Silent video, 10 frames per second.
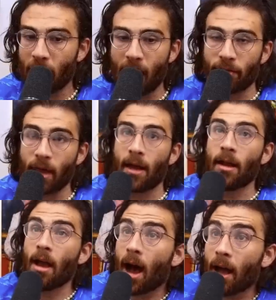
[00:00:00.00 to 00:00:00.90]
have that.
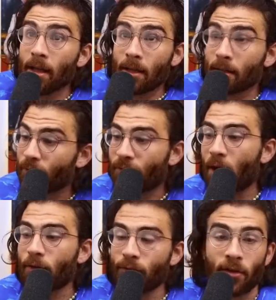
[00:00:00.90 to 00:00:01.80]
The
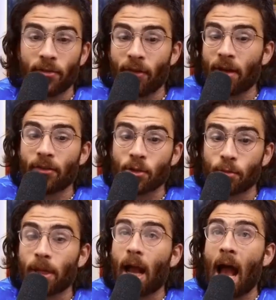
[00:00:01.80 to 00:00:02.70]
founder fathers
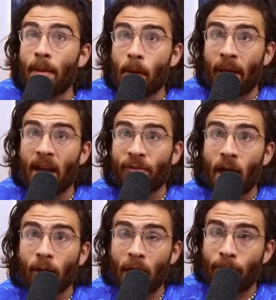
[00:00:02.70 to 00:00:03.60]
would be like, I'm a
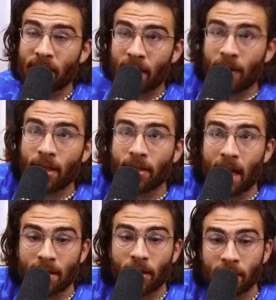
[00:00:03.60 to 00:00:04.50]
pedophile rapist, and I think
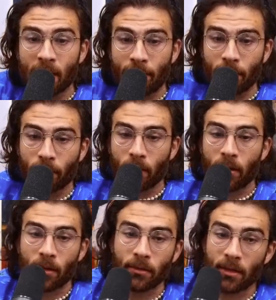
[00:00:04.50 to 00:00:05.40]
that's unacceptable.
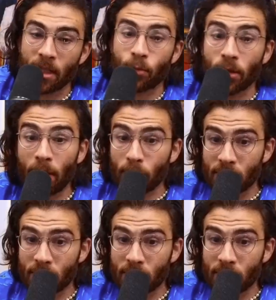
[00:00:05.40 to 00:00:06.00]
That's what they would